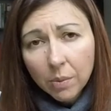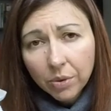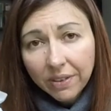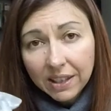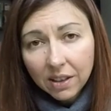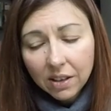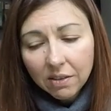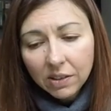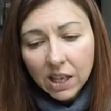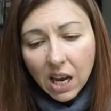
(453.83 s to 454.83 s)

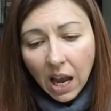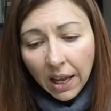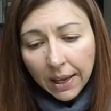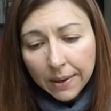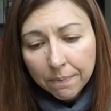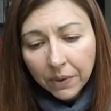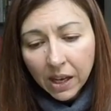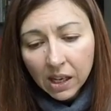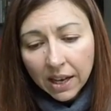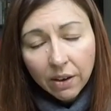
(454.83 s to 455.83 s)
preventatively,
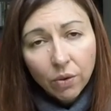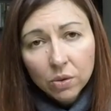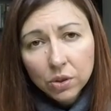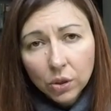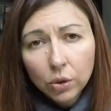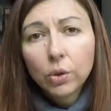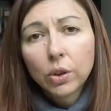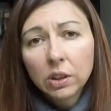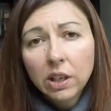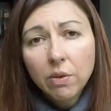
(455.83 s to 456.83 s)
and I have also
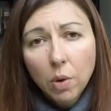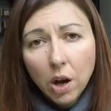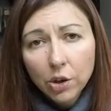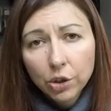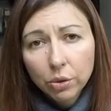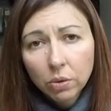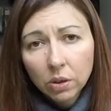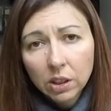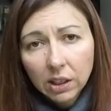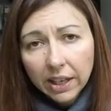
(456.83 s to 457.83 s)
thoroughly washed
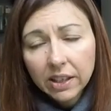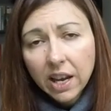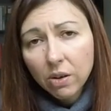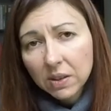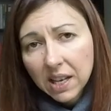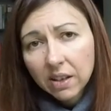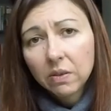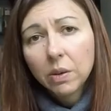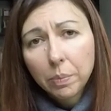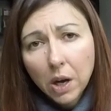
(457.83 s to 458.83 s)
all the like the outside
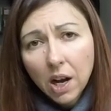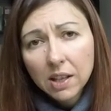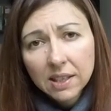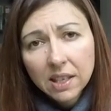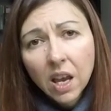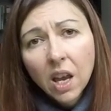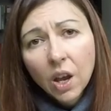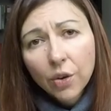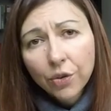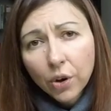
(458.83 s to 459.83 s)
of the pots
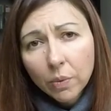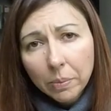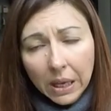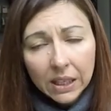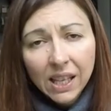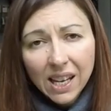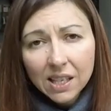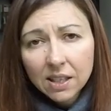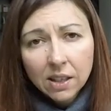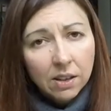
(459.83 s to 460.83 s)
from
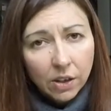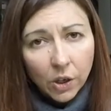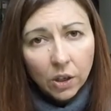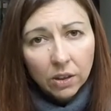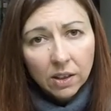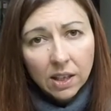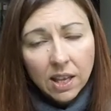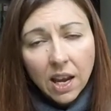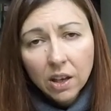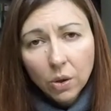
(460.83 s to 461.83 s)
dust and dirt
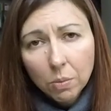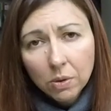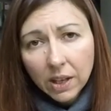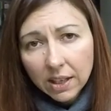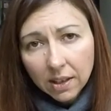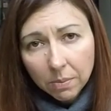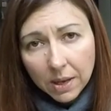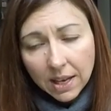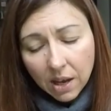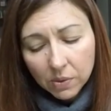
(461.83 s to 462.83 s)
that they accumulated
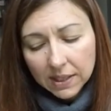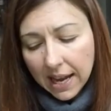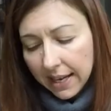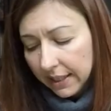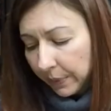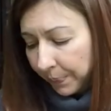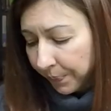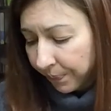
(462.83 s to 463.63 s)
being outside.